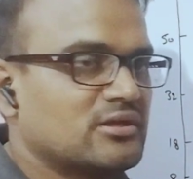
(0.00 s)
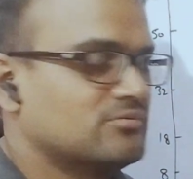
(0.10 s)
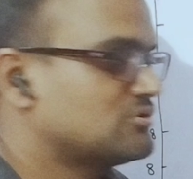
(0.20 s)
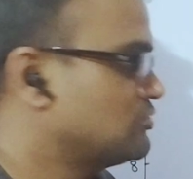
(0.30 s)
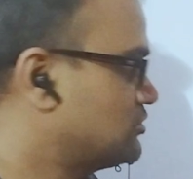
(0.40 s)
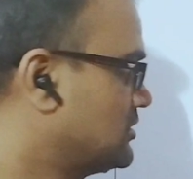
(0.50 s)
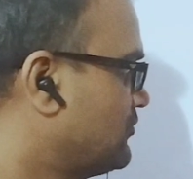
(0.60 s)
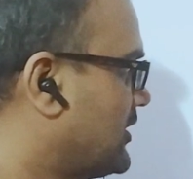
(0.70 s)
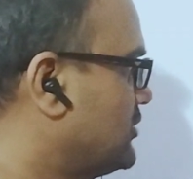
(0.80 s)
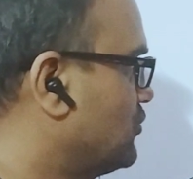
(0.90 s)
gives you the
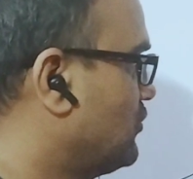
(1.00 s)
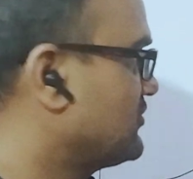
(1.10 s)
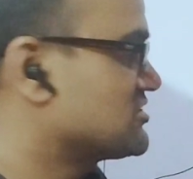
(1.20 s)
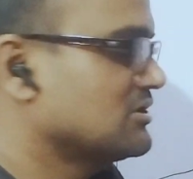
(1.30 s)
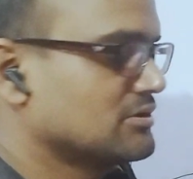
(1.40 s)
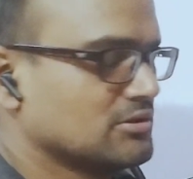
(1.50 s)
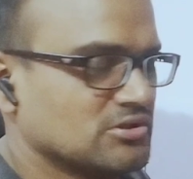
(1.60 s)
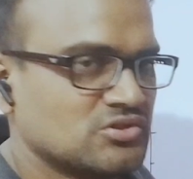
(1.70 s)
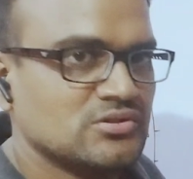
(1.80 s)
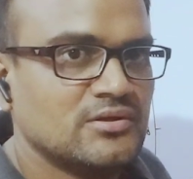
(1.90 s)
value of
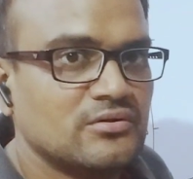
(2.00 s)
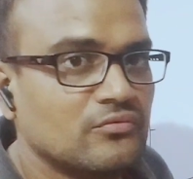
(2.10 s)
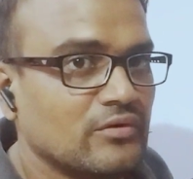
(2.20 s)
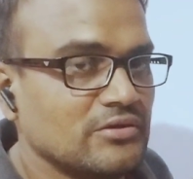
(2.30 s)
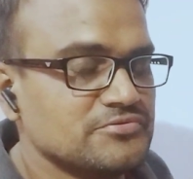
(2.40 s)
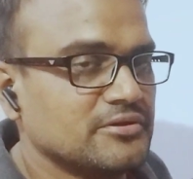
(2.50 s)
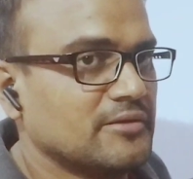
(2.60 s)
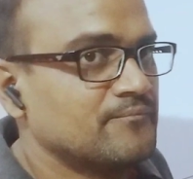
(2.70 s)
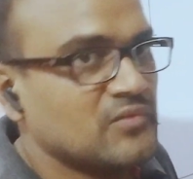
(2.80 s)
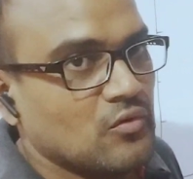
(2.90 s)
instantaneous velocity.